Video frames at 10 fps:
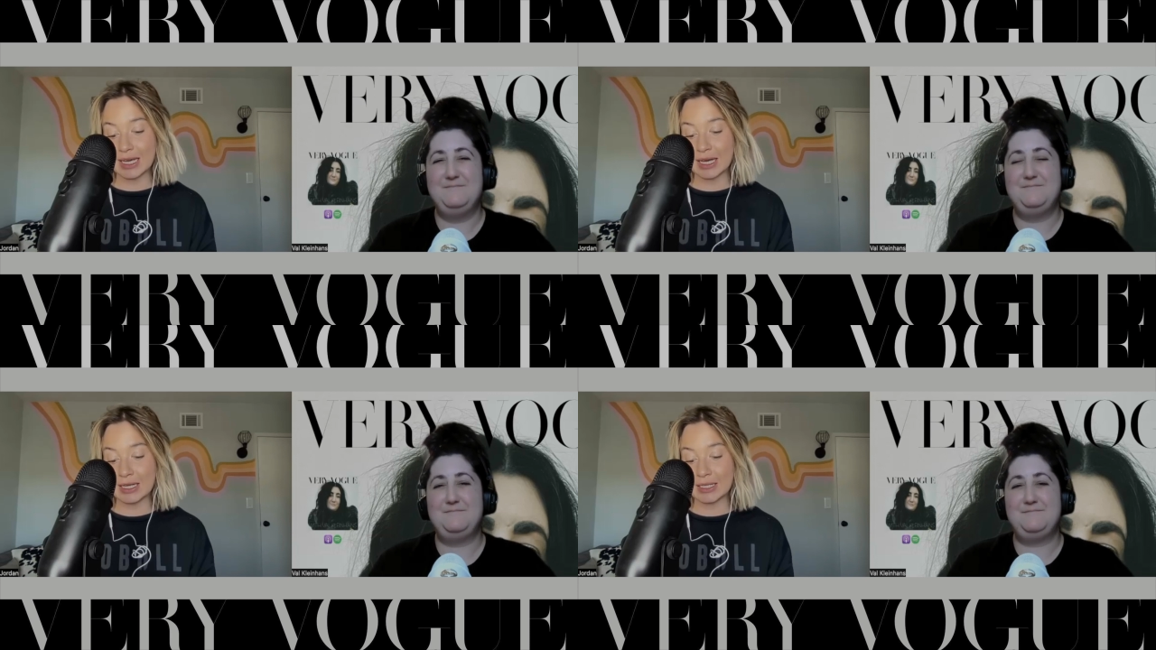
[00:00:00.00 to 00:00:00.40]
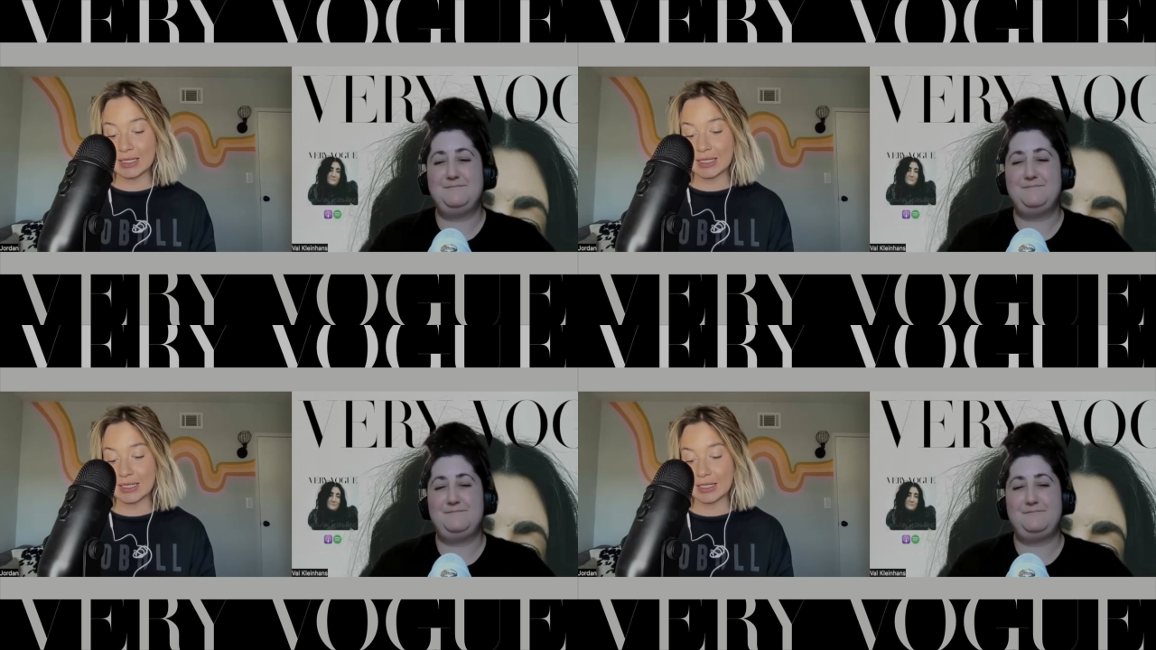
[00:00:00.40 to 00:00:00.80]

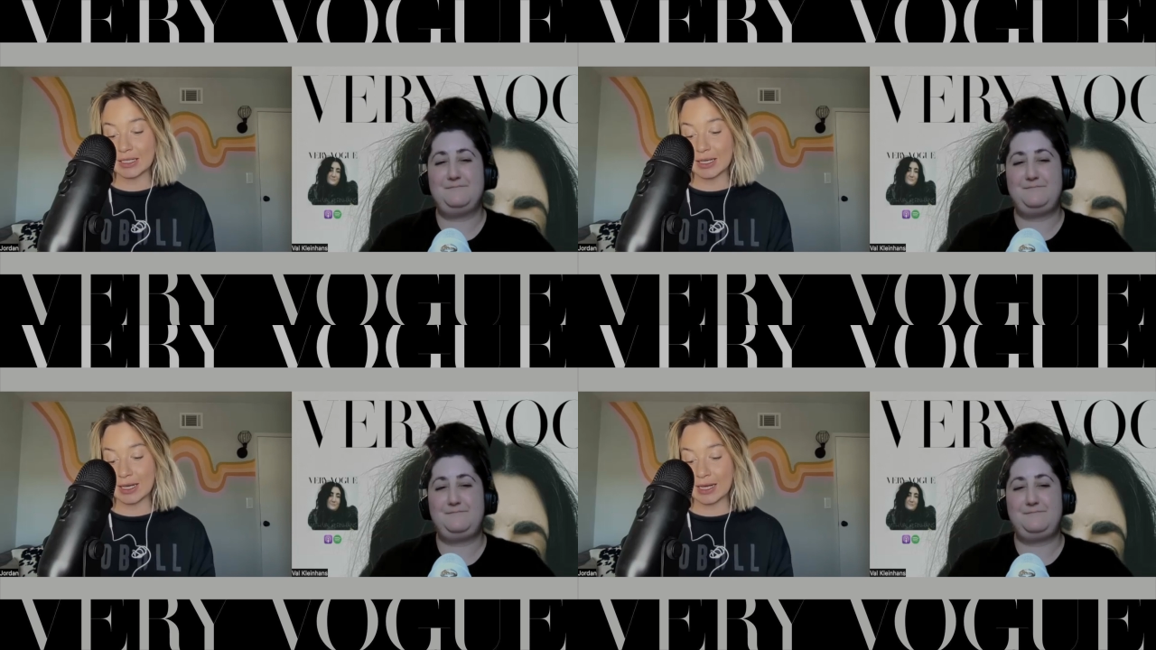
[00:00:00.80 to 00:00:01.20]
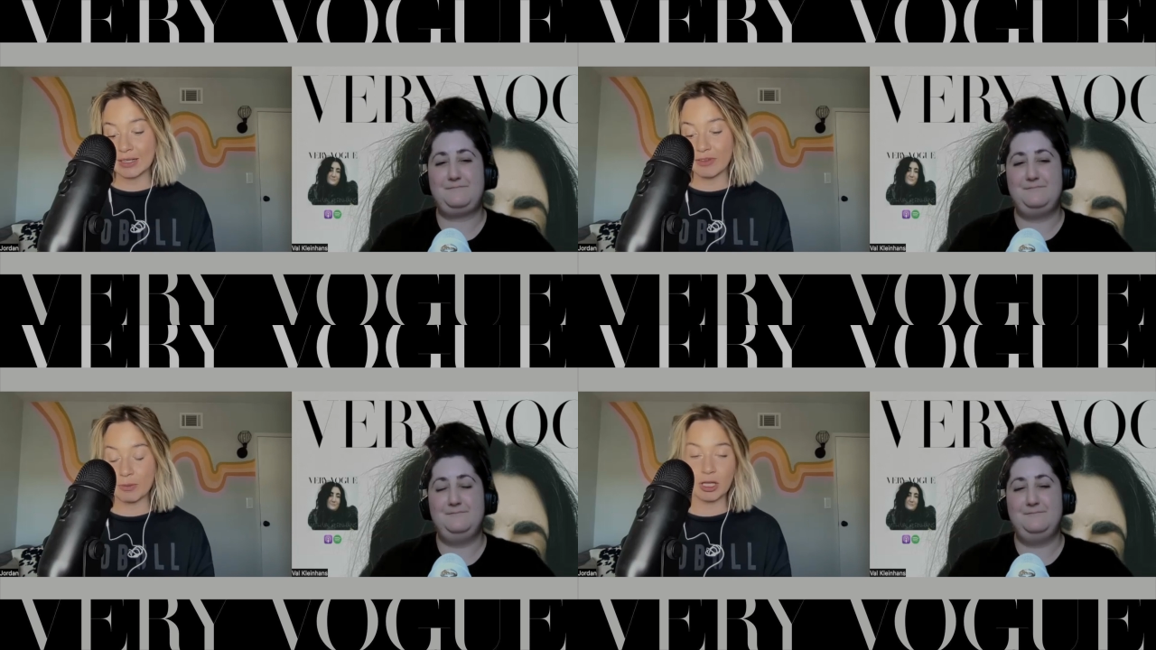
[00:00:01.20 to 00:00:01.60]
Speaker 1: is as a
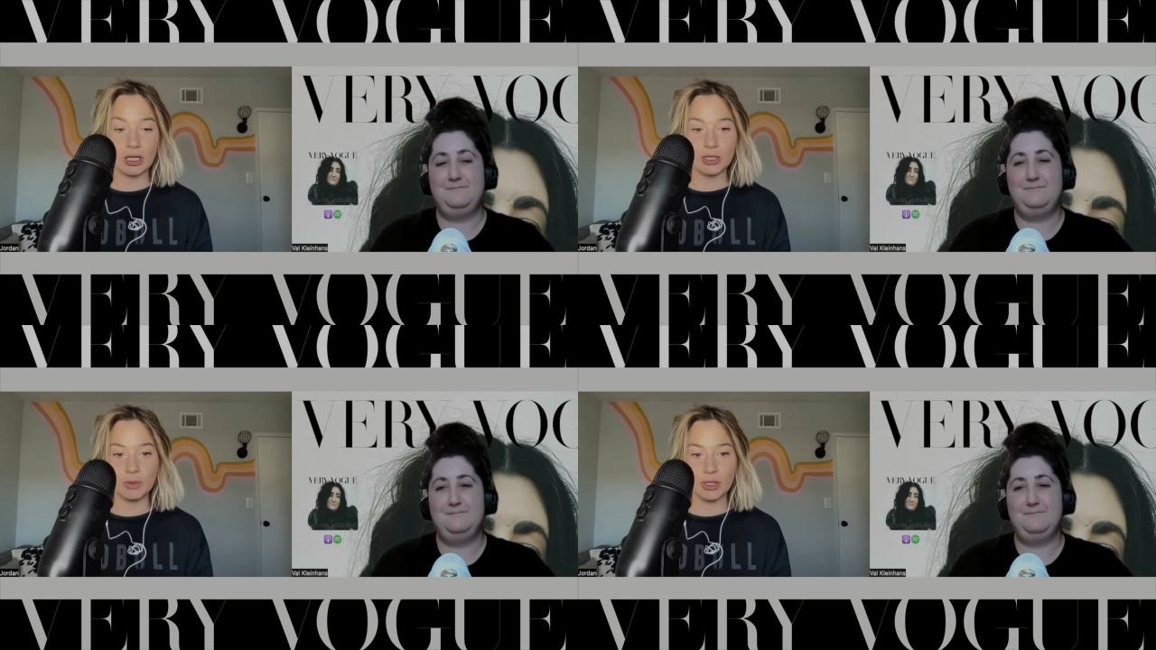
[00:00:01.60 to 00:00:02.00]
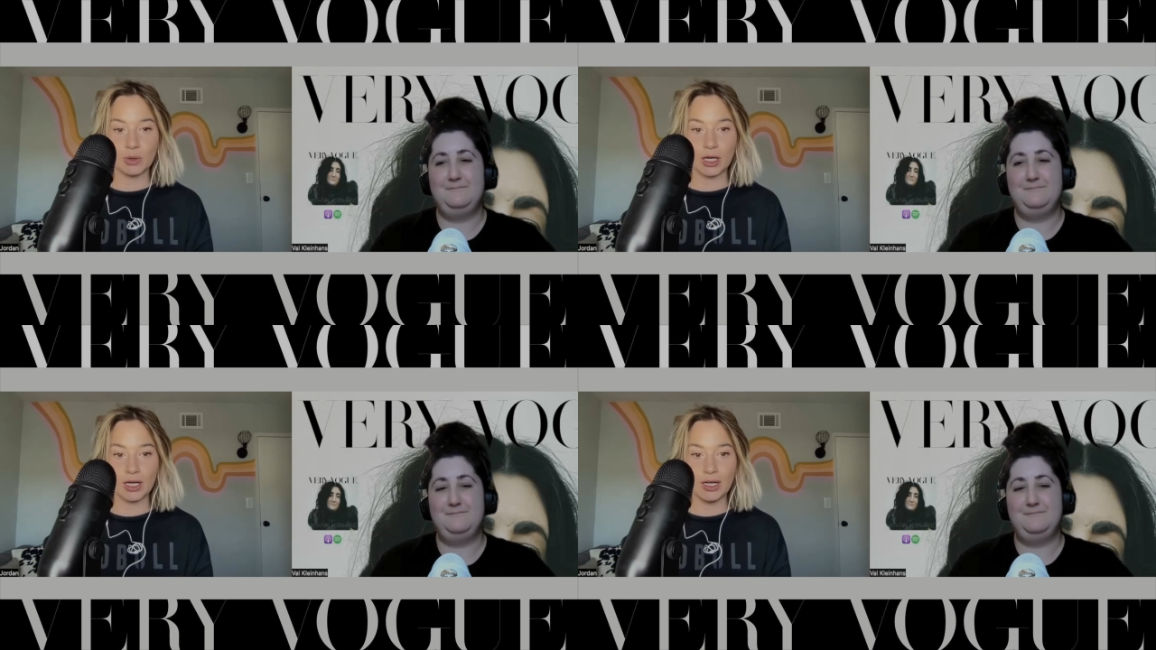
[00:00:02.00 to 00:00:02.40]
female
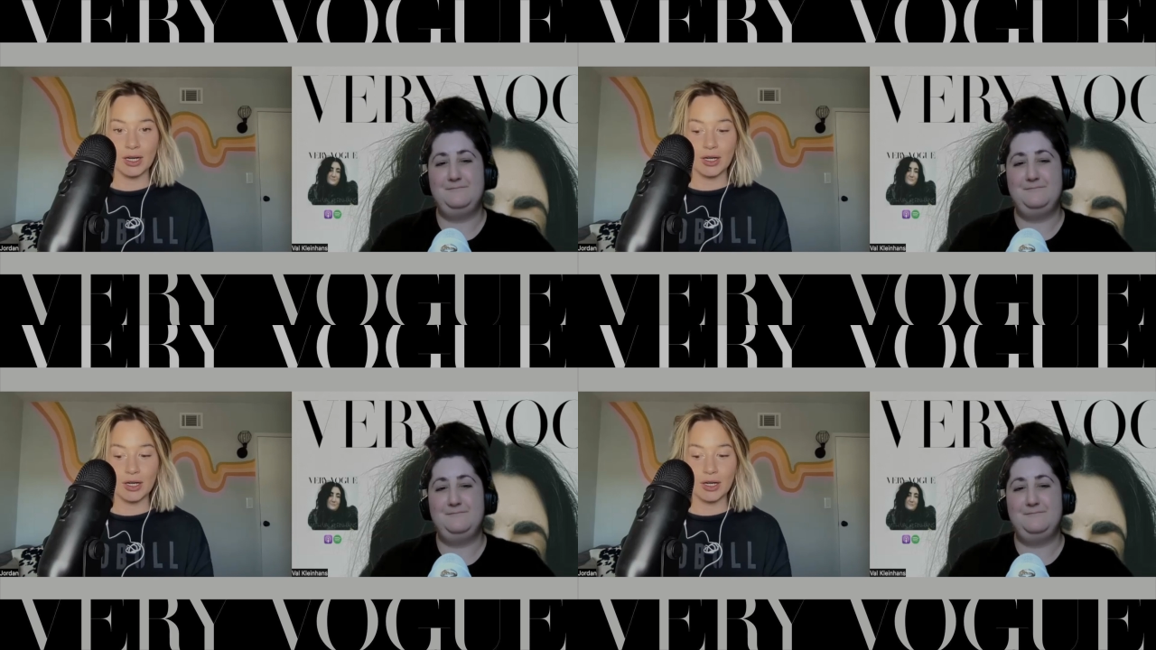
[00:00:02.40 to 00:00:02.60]
entrepreneur